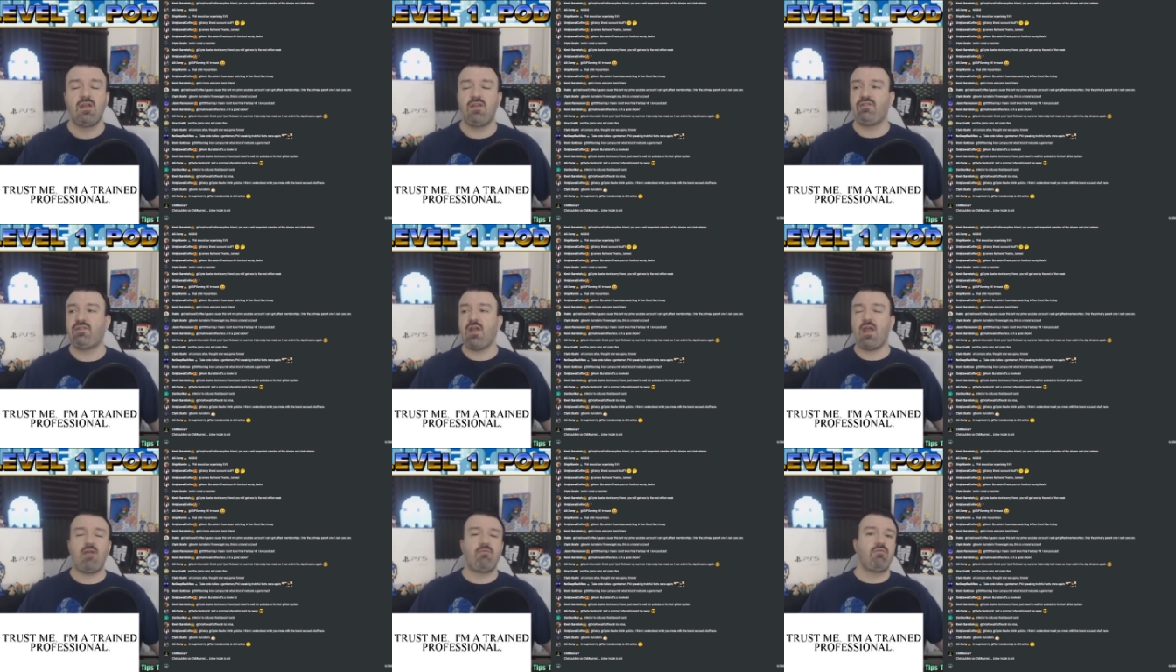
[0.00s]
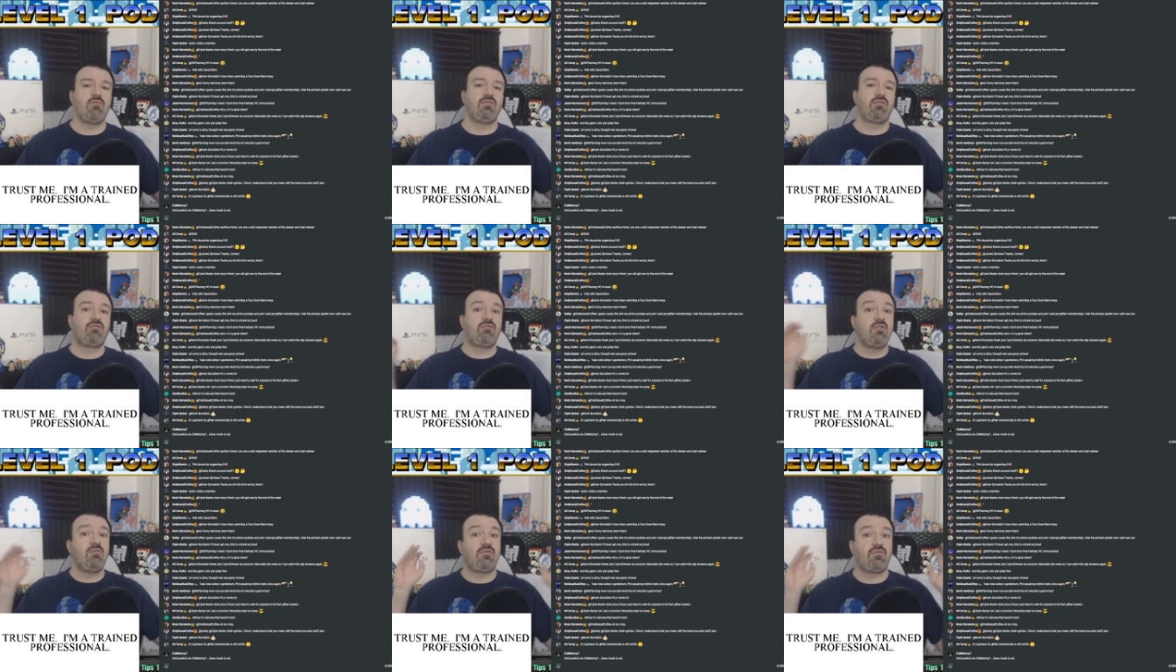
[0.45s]
is that
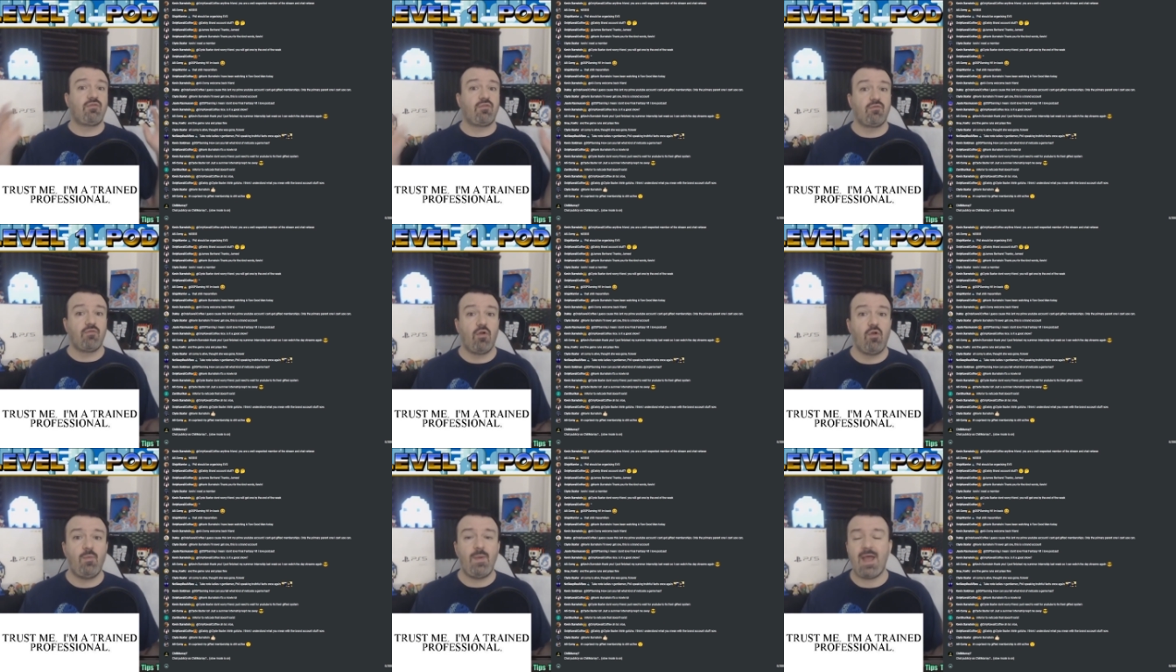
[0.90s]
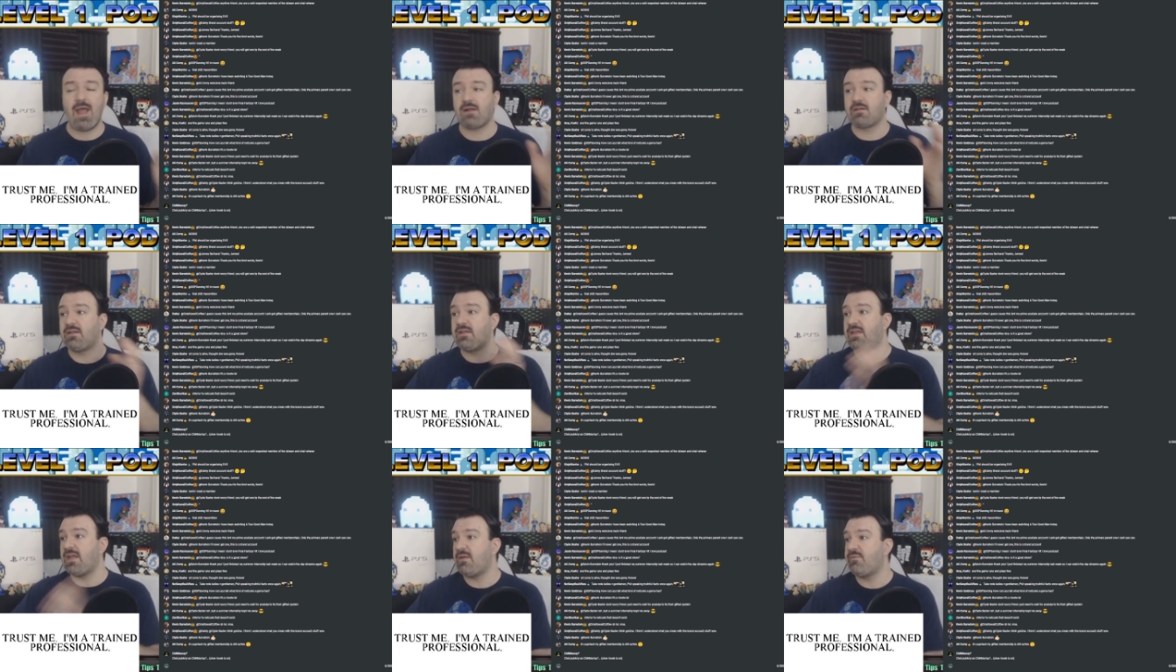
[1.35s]
everyone screams for
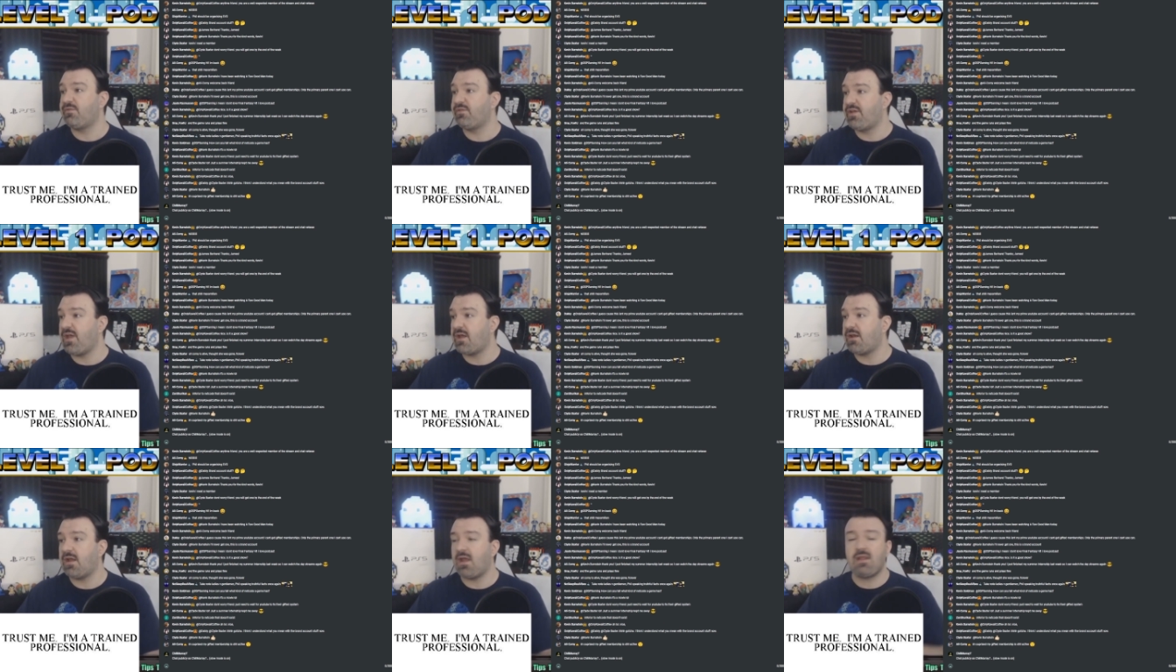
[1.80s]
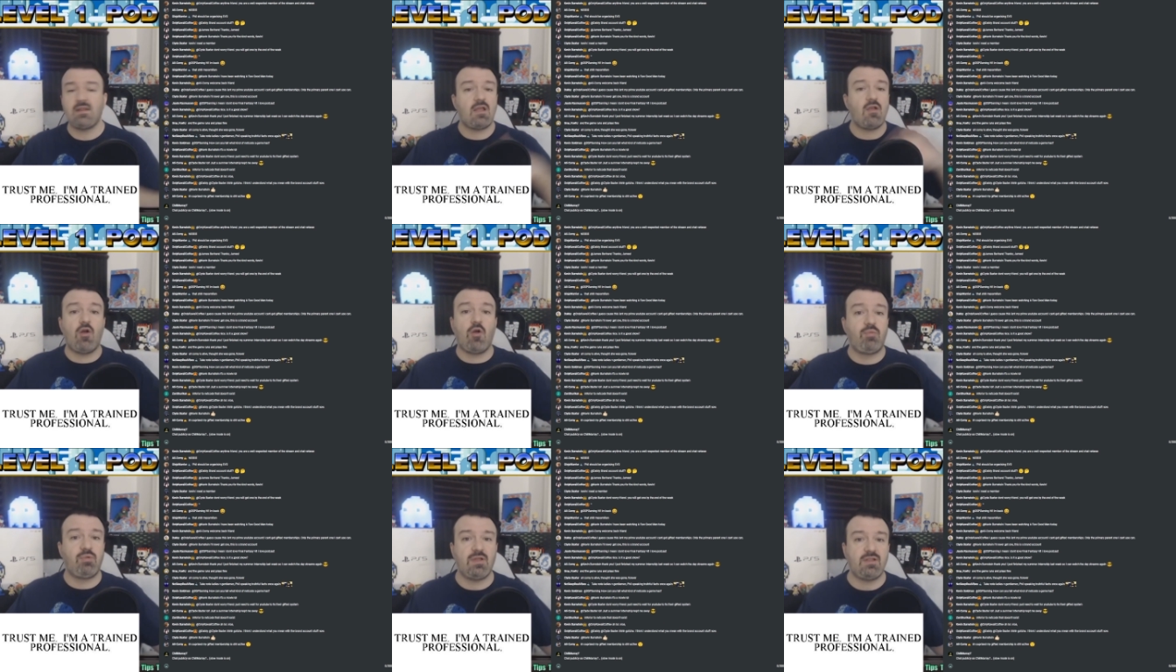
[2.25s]
rollback, the games get it, and
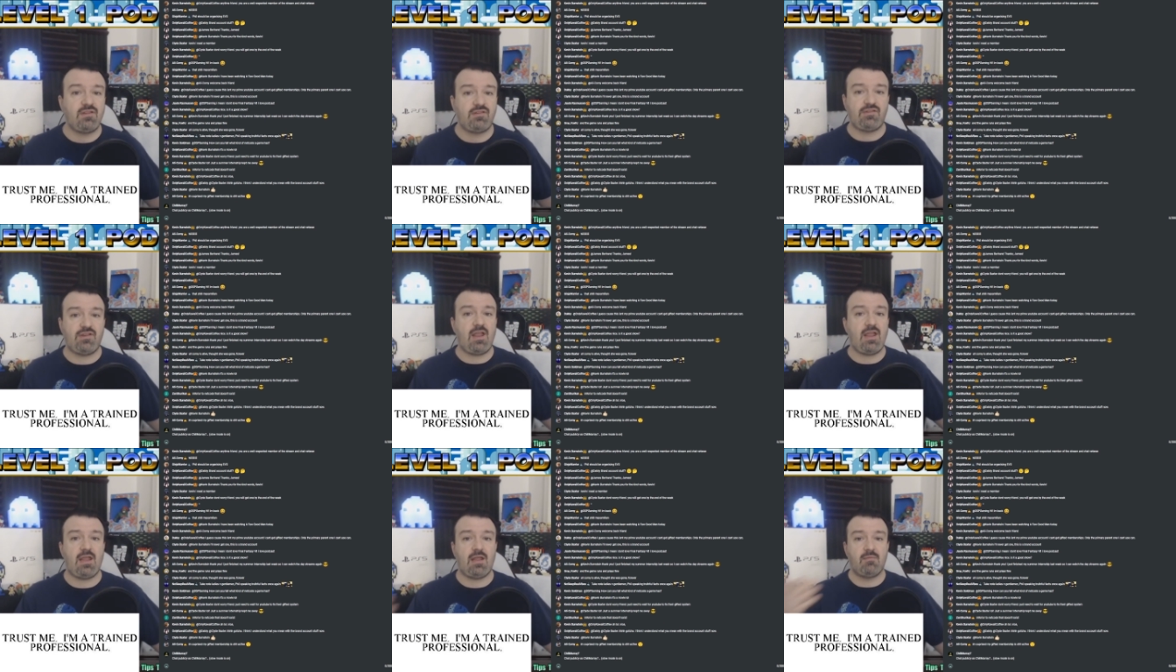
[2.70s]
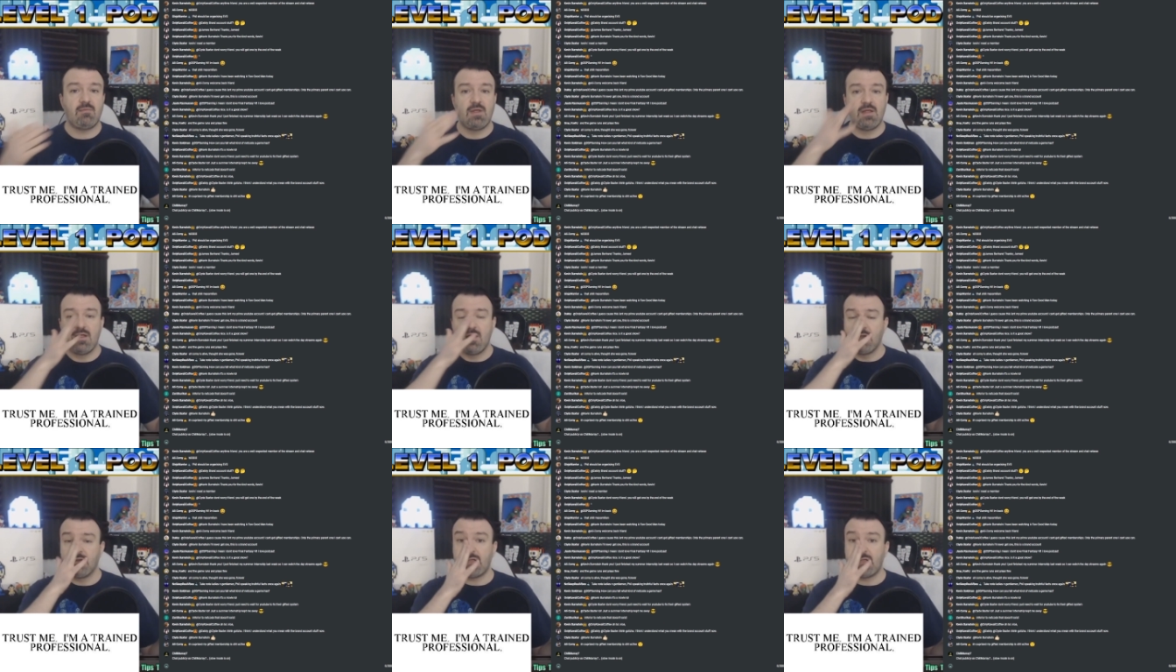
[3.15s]
they all play the same.